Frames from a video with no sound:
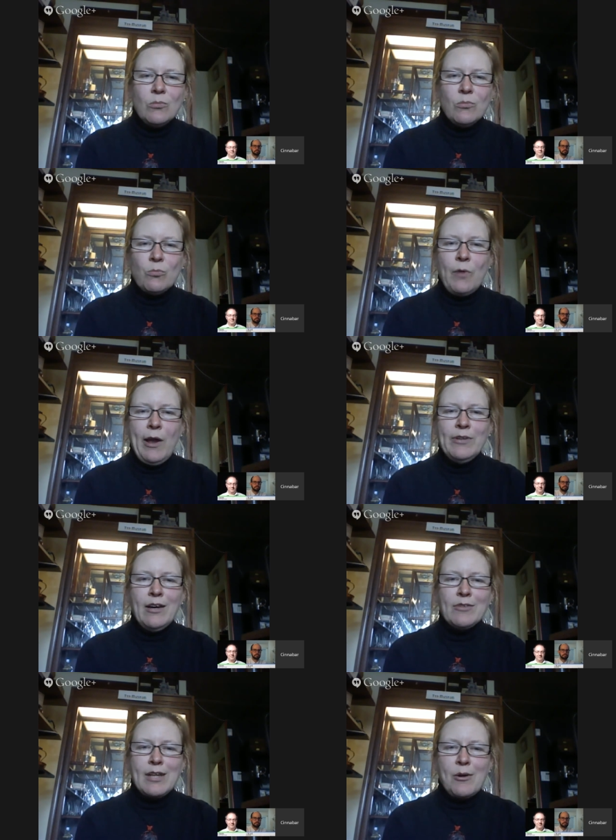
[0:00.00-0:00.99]
round
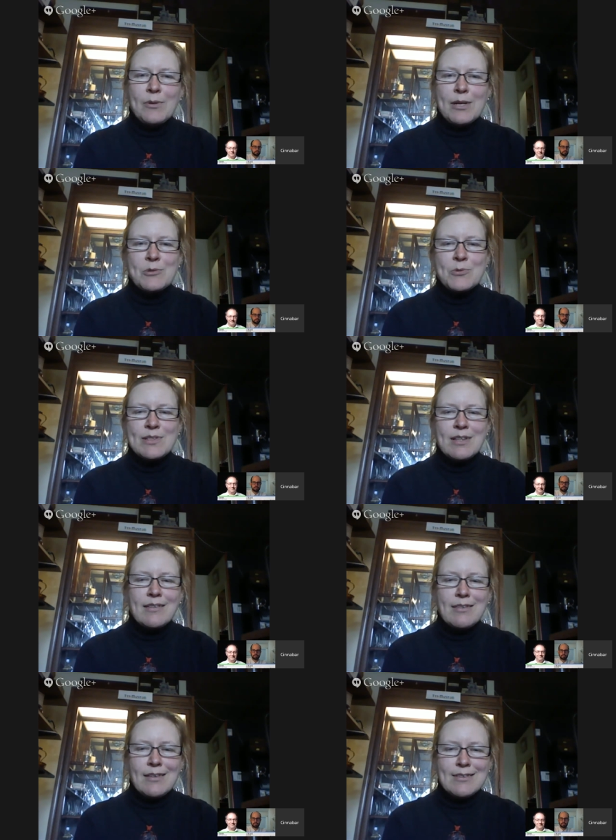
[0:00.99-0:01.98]
out how
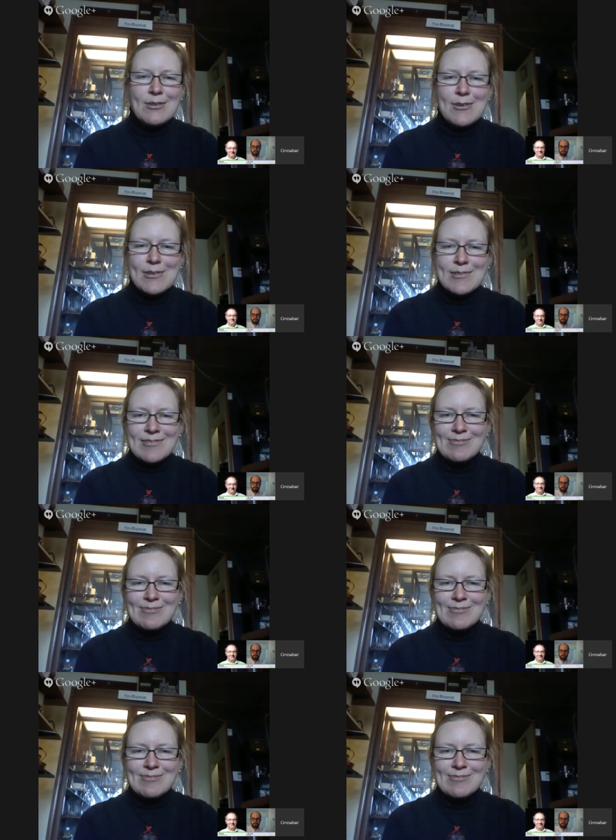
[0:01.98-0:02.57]
interesting things are.